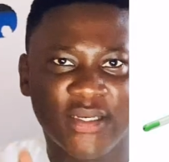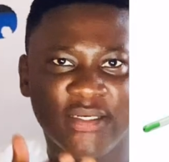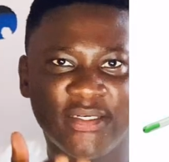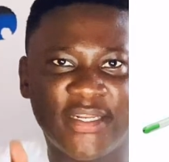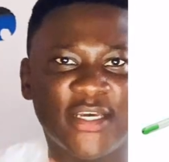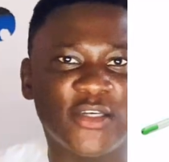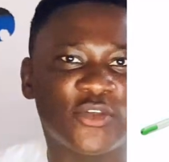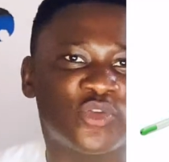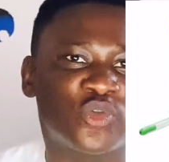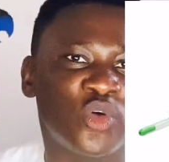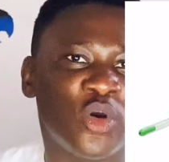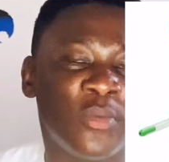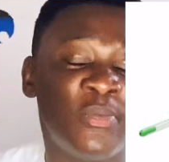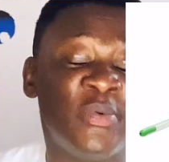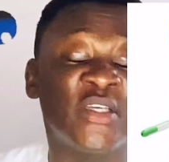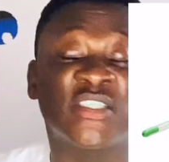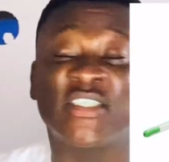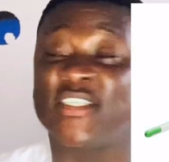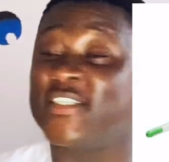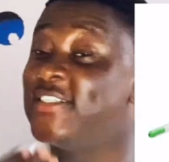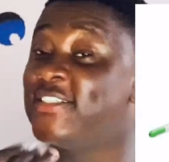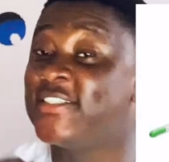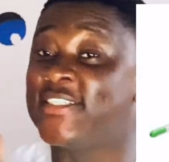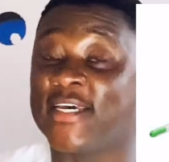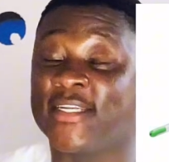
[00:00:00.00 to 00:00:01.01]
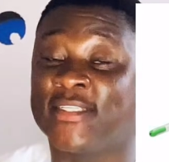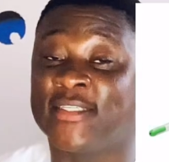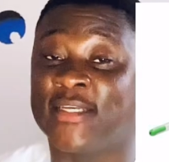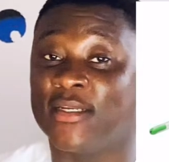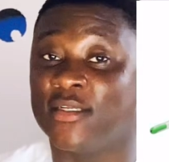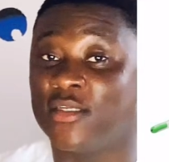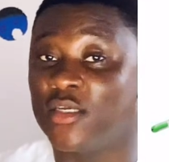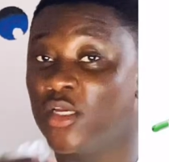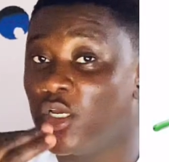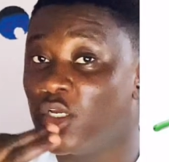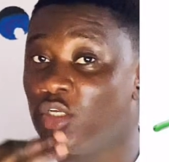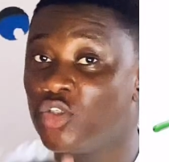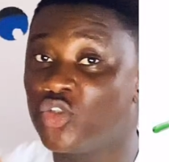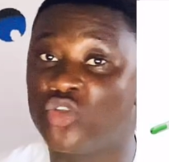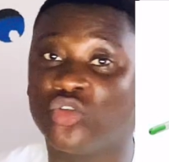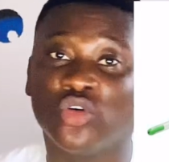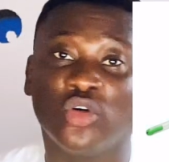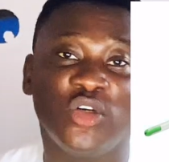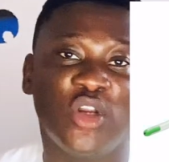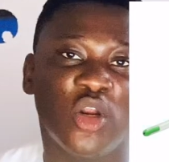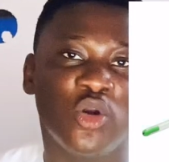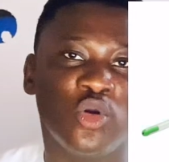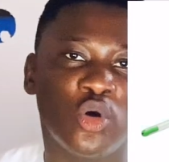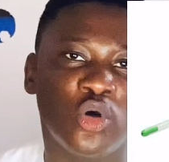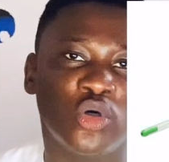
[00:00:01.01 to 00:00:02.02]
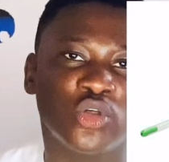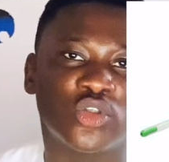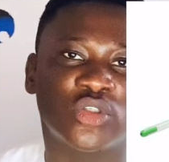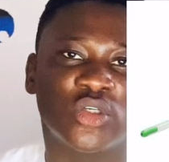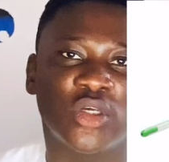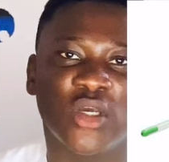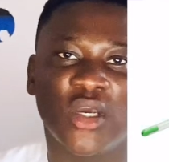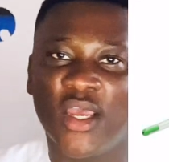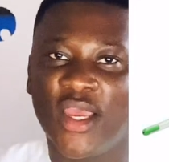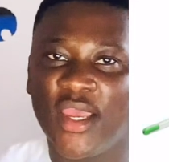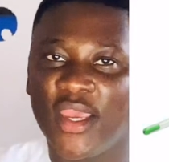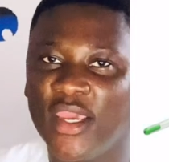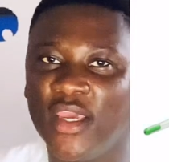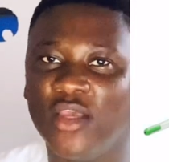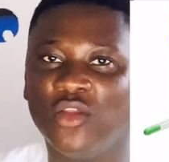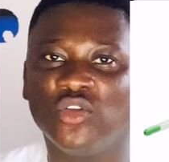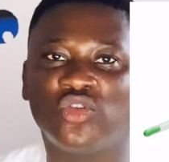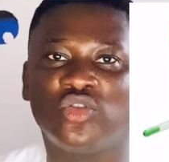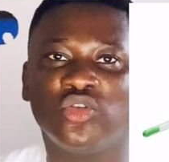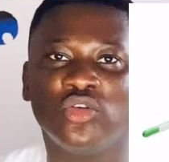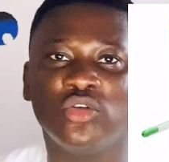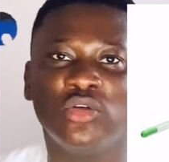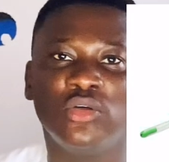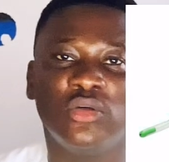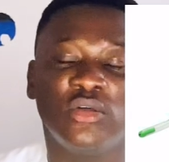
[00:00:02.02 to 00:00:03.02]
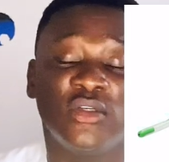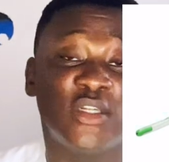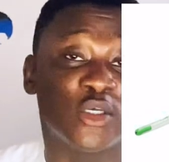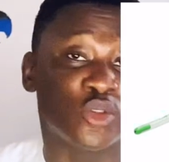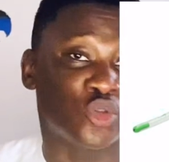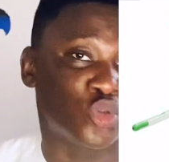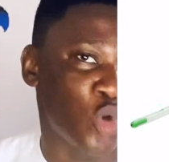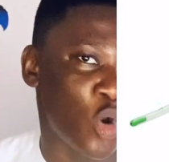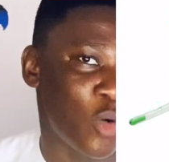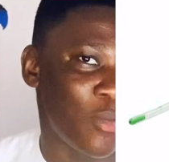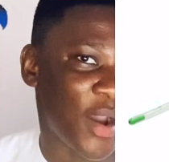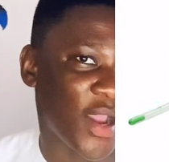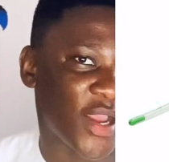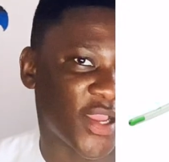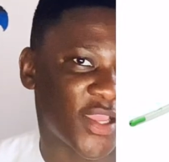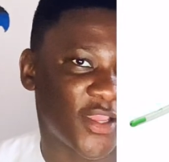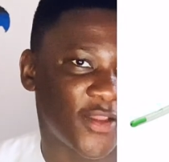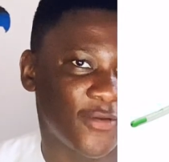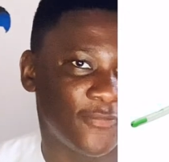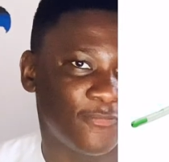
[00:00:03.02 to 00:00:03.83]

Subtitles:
This tube is inserted through the nose into the stomach.